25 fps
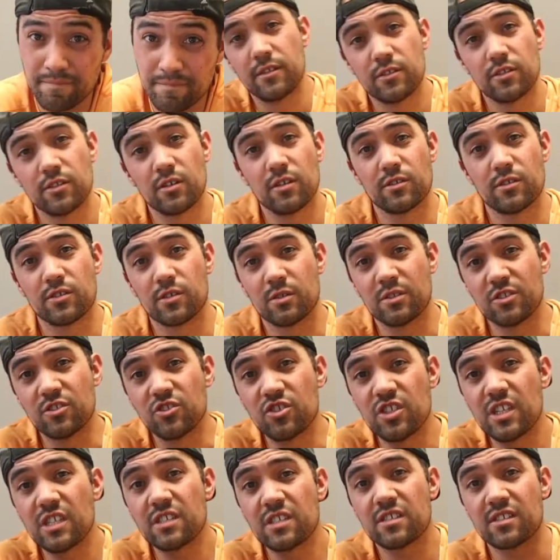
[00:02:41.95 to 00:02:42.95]
So, so as
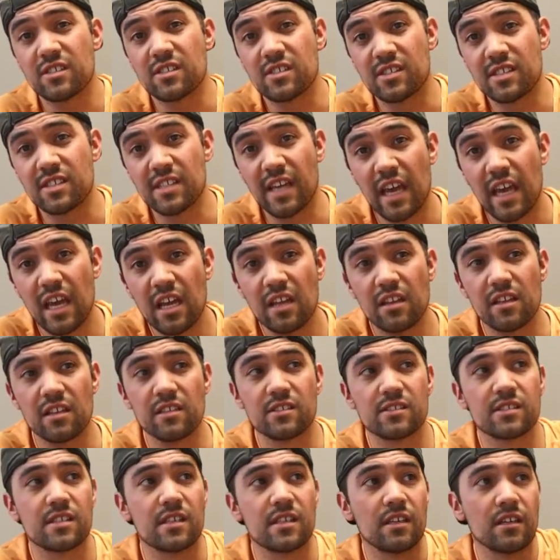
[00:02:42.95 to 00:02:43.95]
Jesus is saying
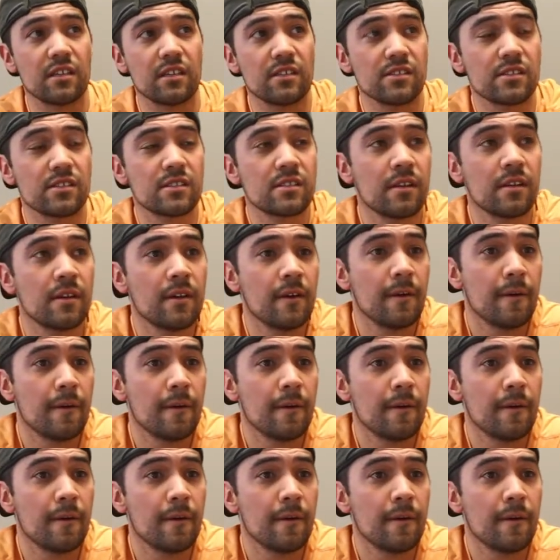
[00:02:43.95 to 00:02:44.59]
these things,